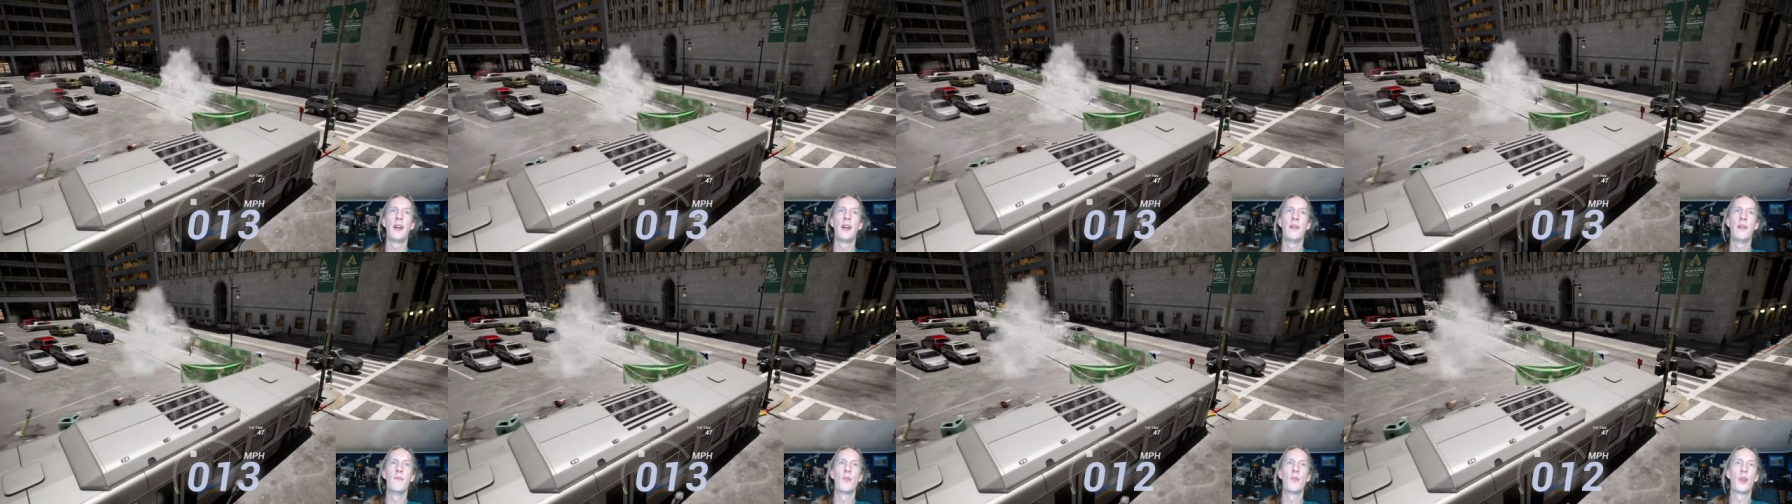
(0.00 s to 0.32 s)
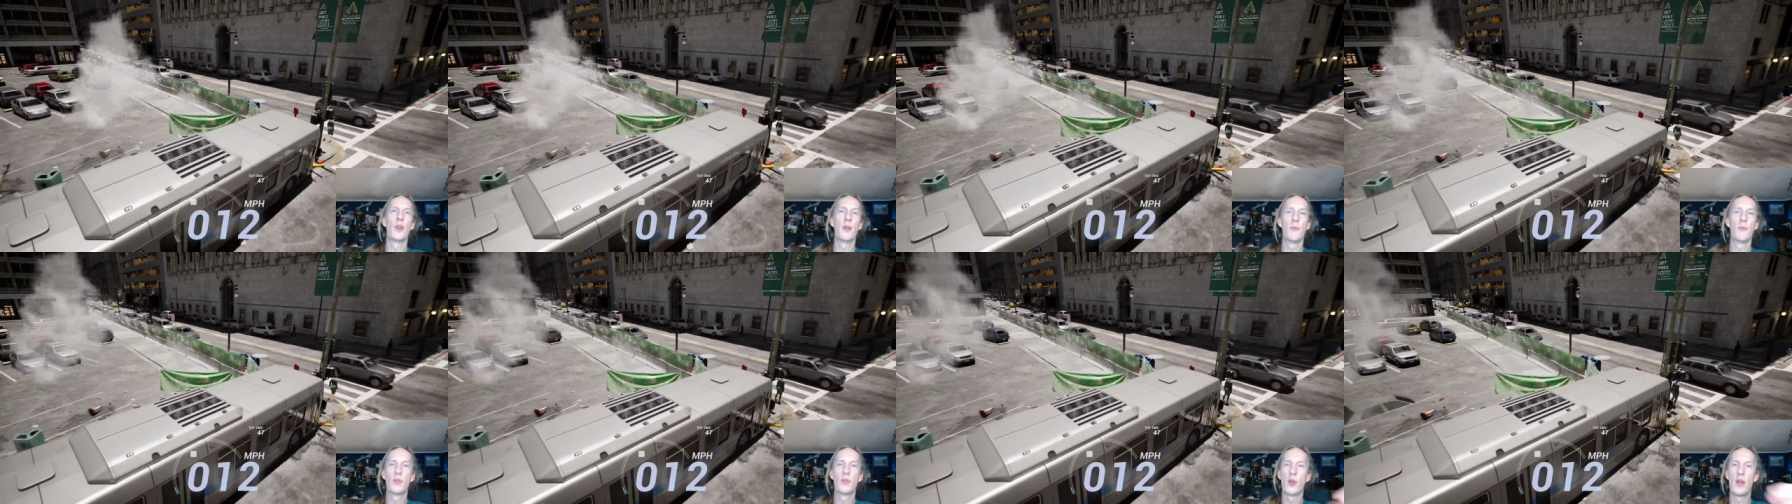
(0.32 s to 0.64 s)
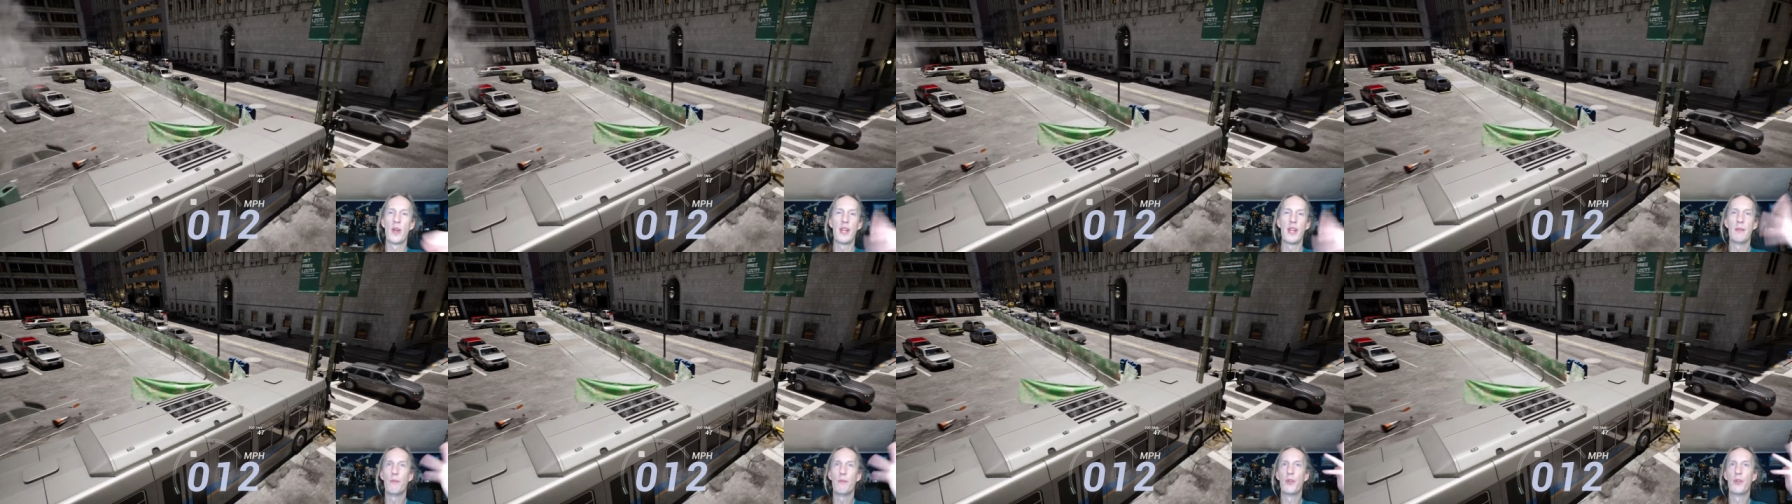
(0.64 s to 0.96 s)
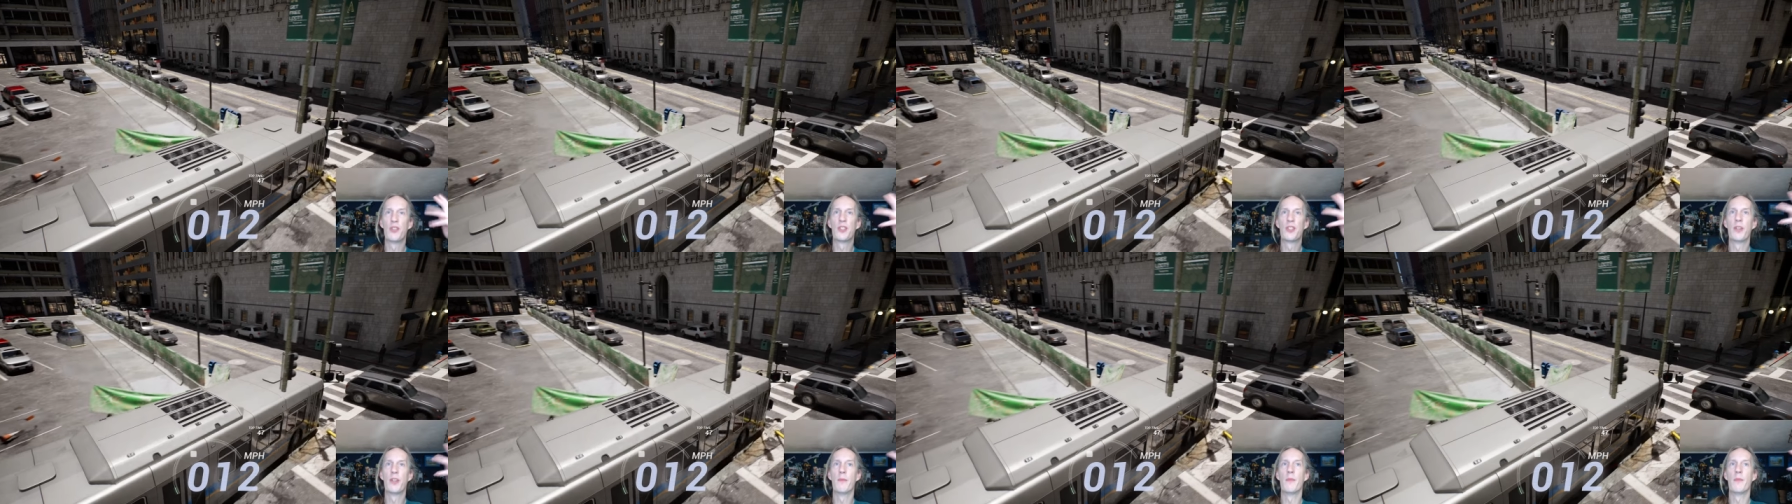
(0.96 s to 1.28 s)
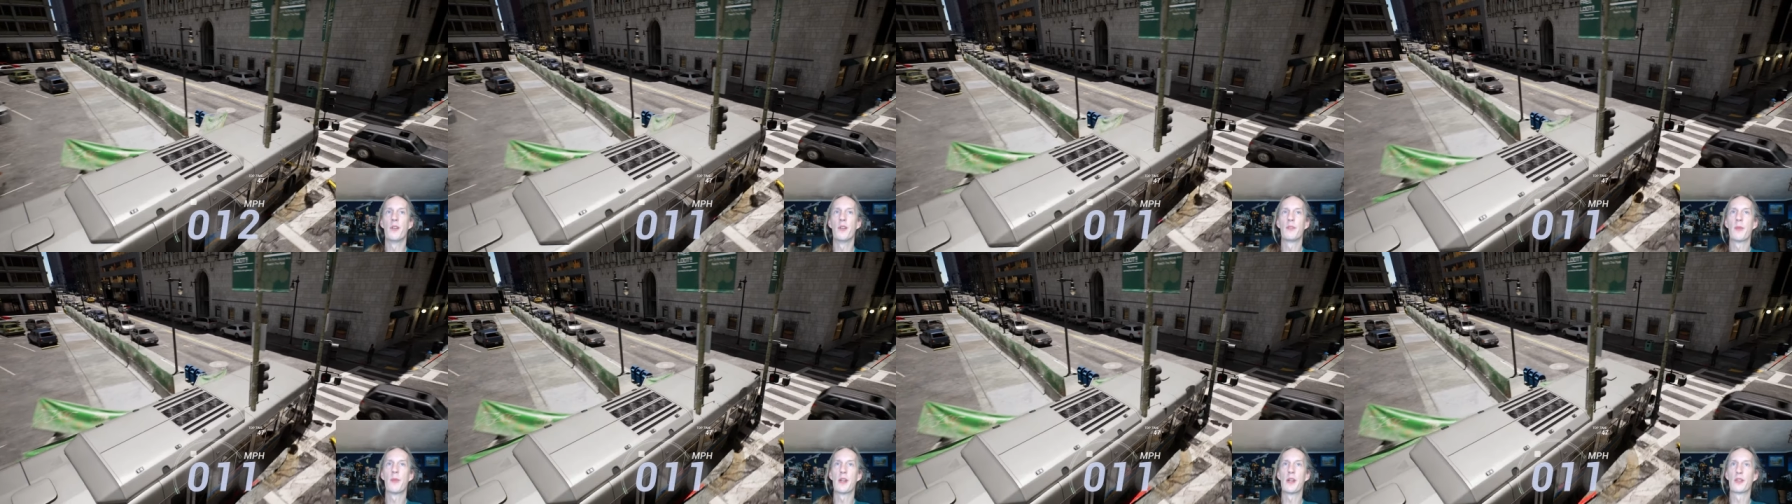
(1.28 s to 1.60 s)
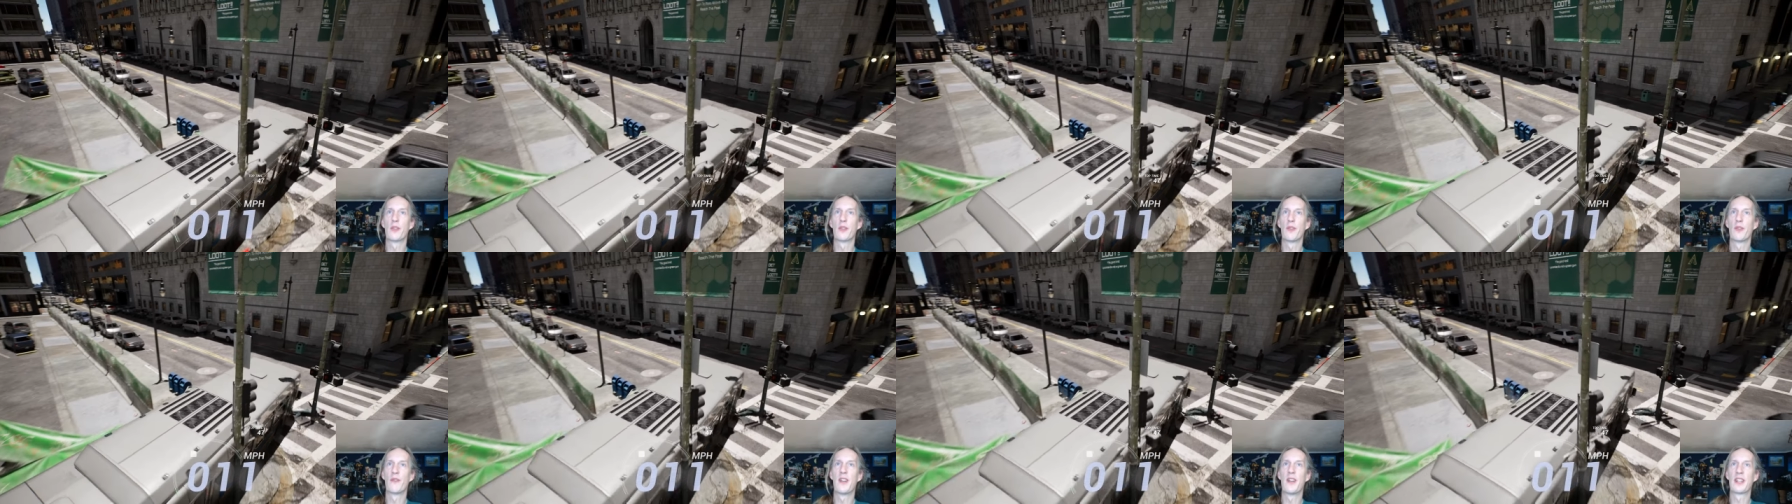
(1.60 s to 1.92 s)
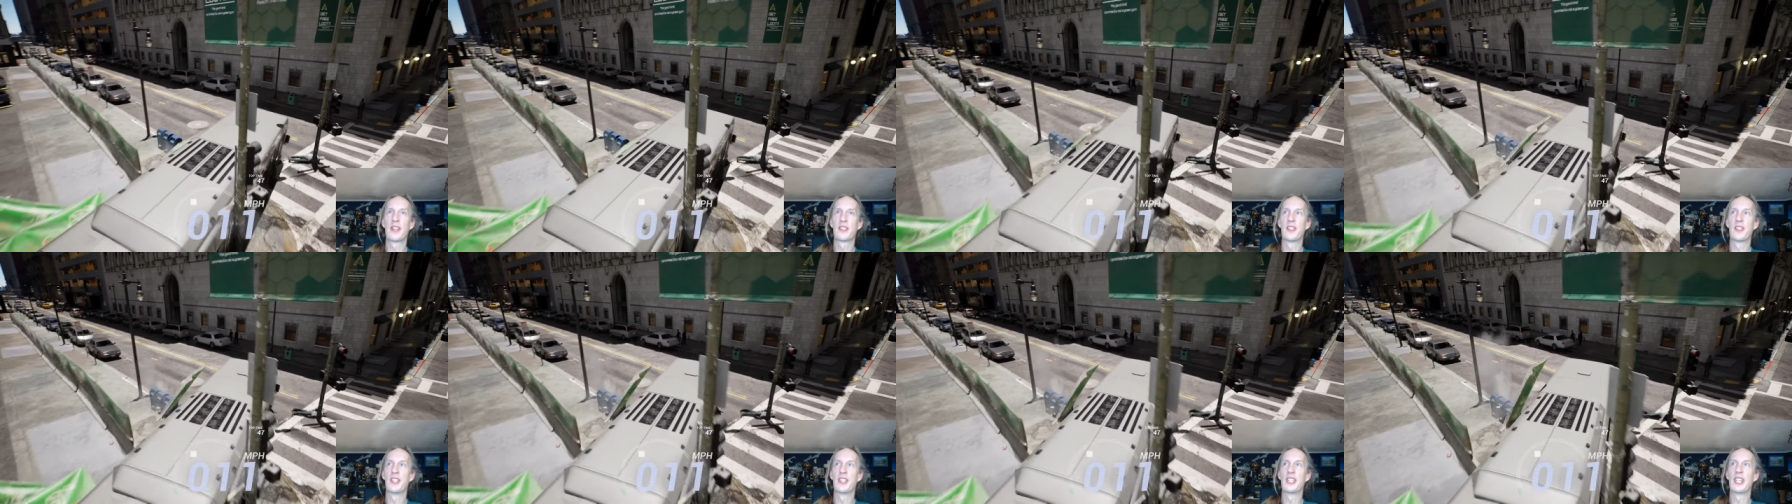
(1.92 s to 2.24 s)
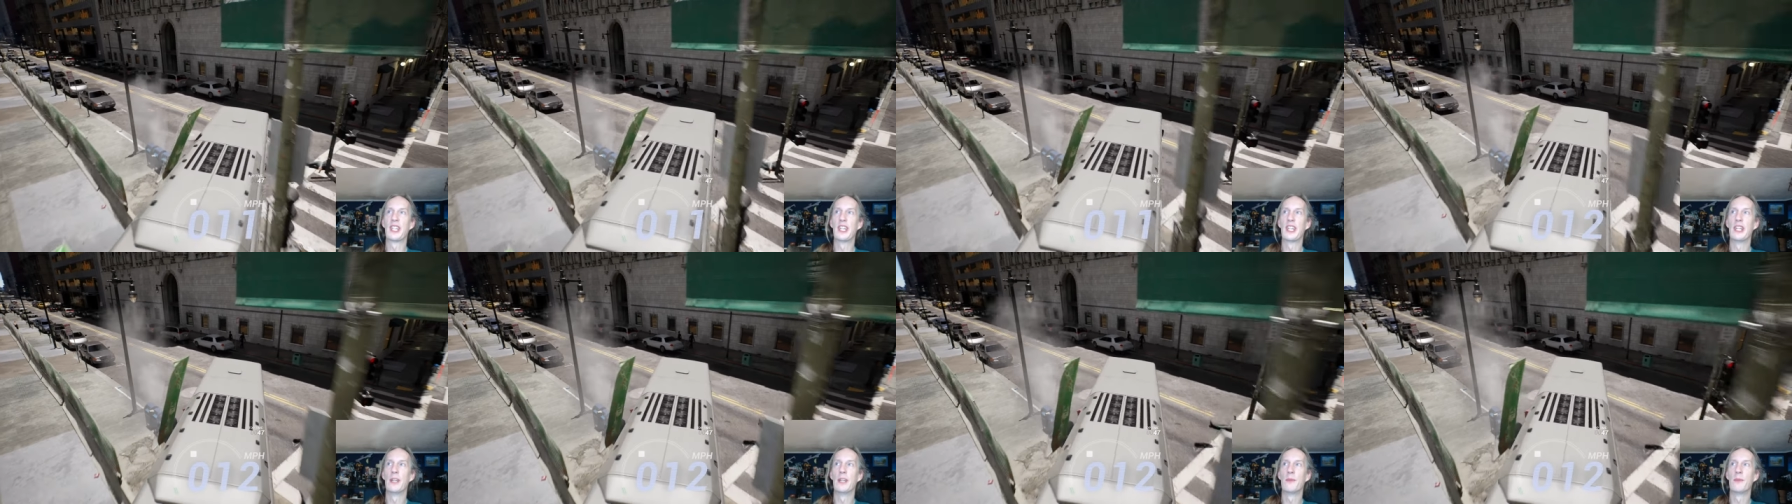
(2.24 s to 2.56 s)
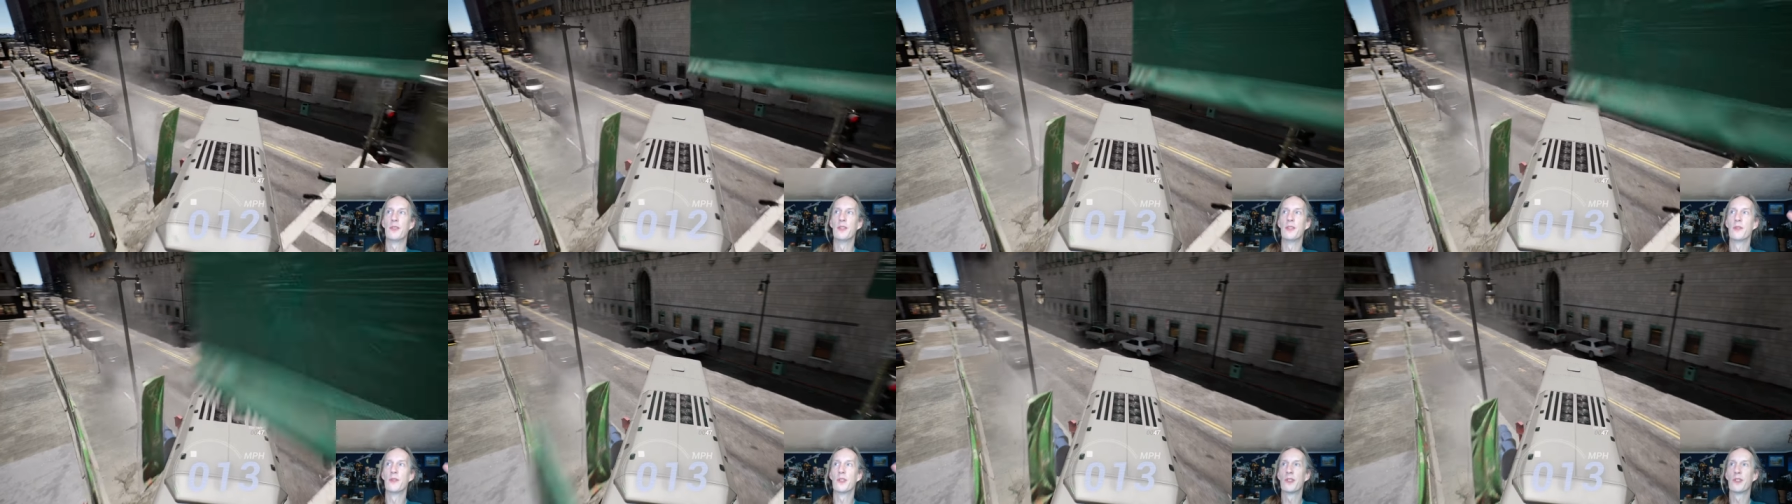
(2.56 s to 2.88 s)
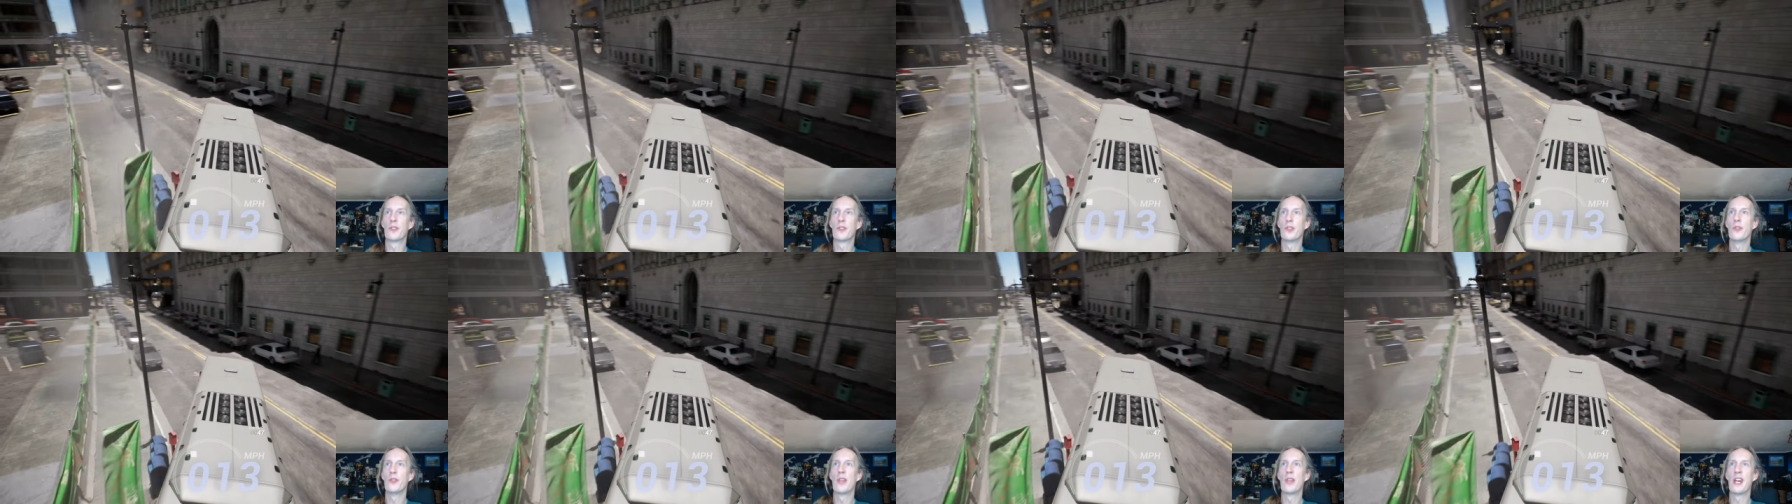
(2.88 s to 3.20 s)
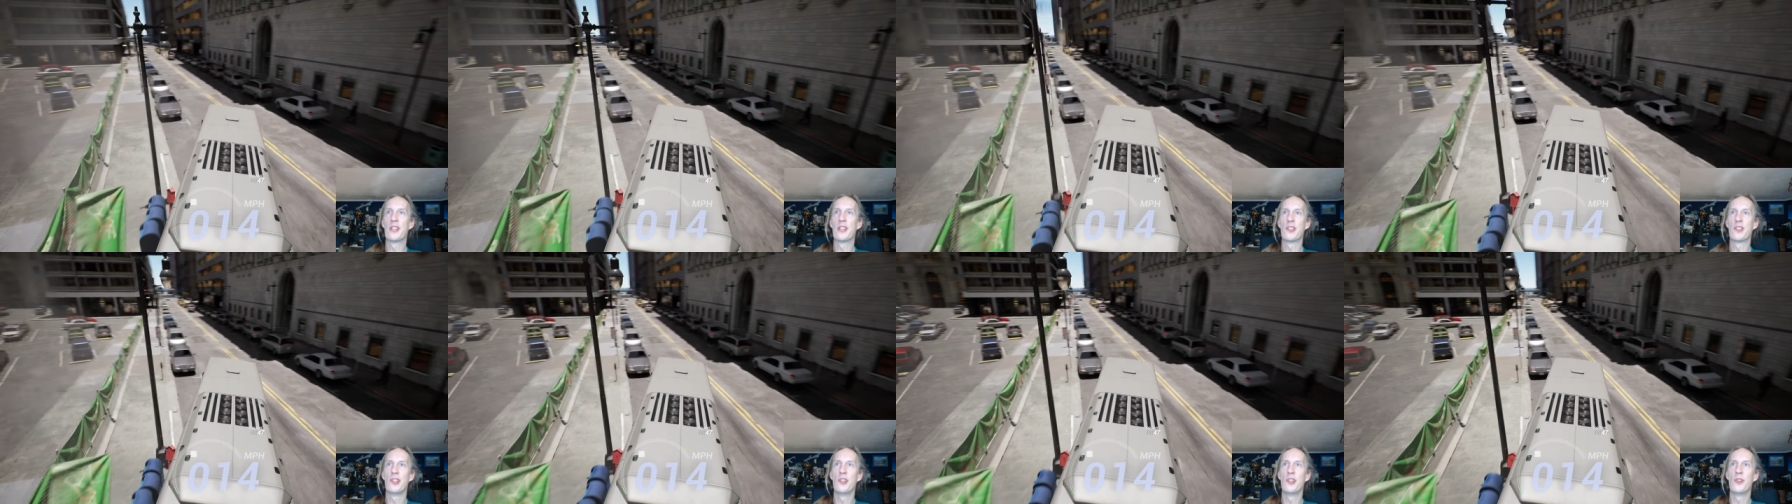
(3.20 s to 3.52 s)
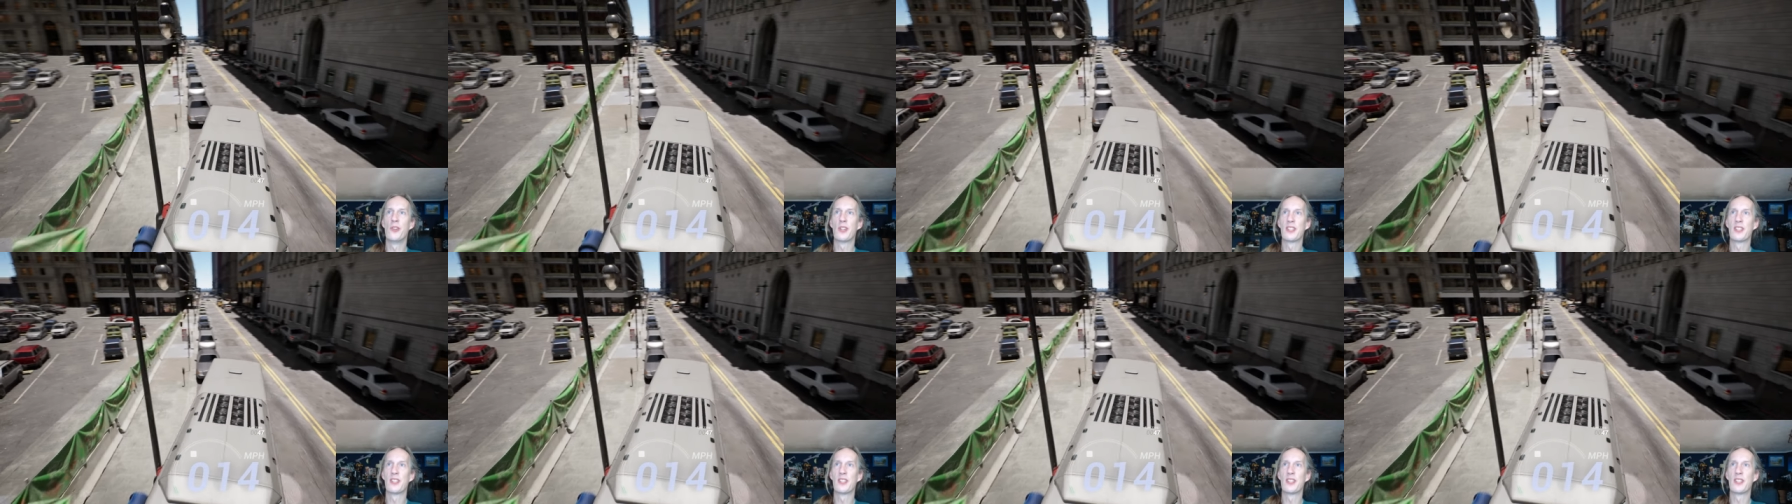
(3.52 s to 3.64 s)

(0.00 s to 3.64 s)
I'm going to go ahead and put some special effects on the gibs and just do that too,